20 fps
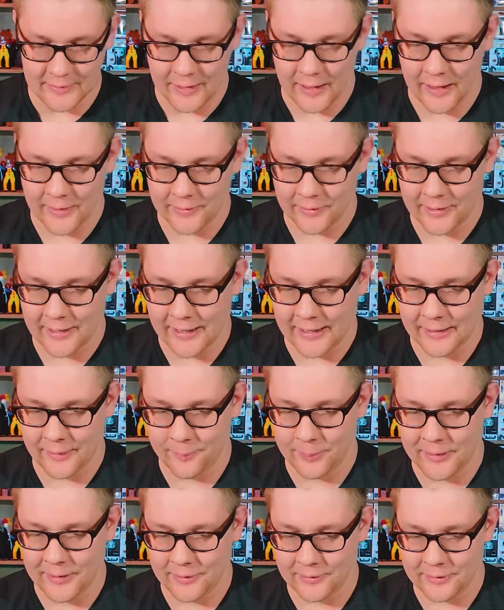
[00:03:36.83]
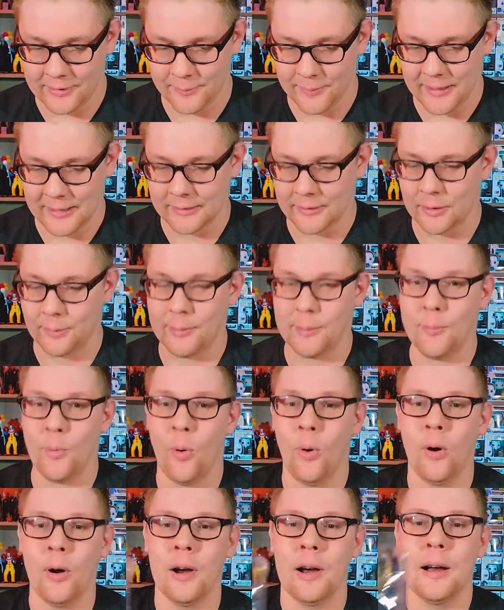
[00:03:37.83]
Other head appears to be a little bit
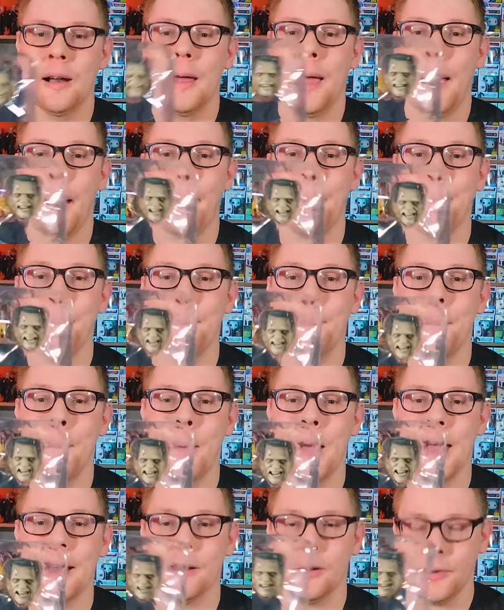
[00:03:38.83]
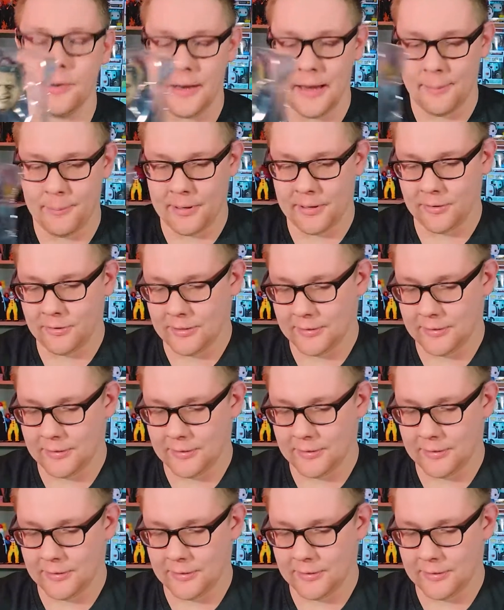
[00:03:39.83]
more battle damage.